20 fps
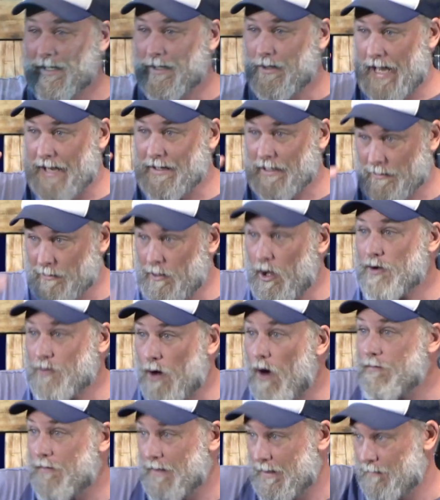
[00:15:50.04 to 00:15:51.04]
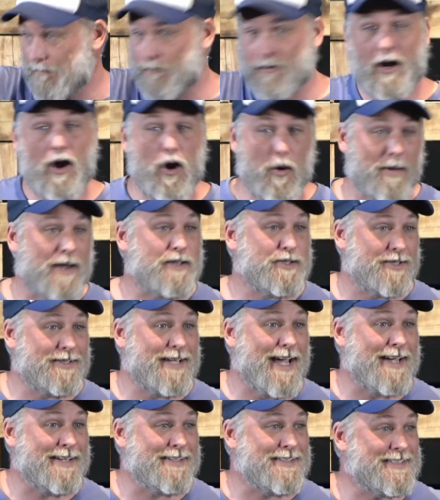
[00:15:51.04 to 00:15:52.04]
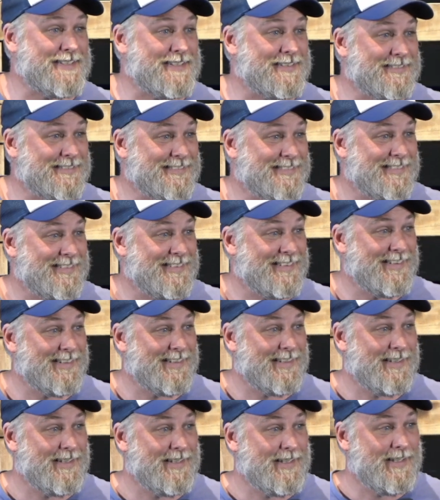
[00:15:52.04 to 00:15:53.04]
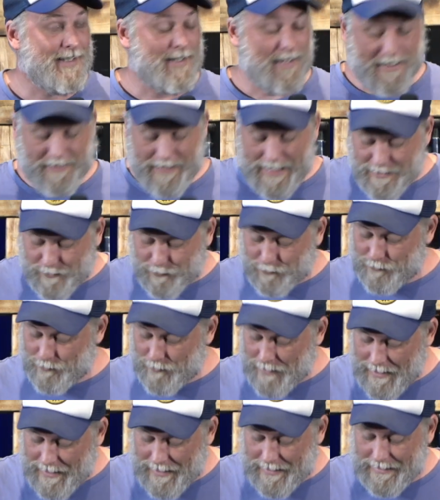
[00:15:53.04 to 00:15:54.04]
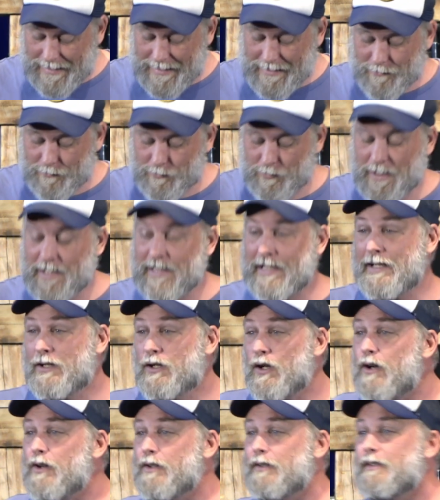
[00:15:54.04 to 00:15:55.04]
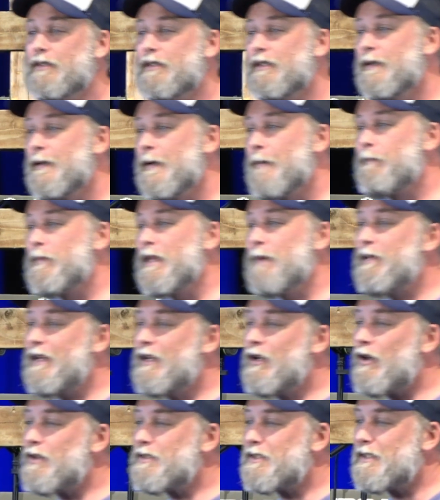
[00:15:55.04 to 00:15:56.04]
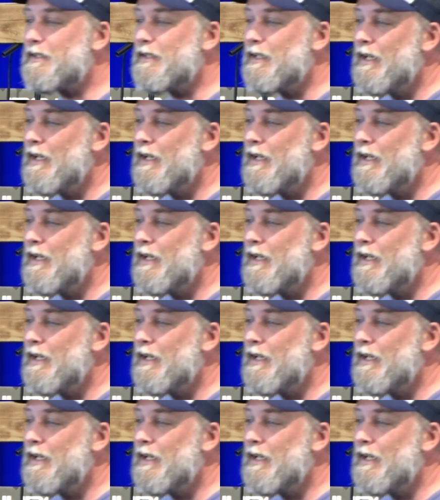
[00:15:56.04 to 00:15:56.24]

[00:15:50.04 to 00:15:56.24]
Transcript: and a lot of it for a whole bunch of days. And that's really, really good because,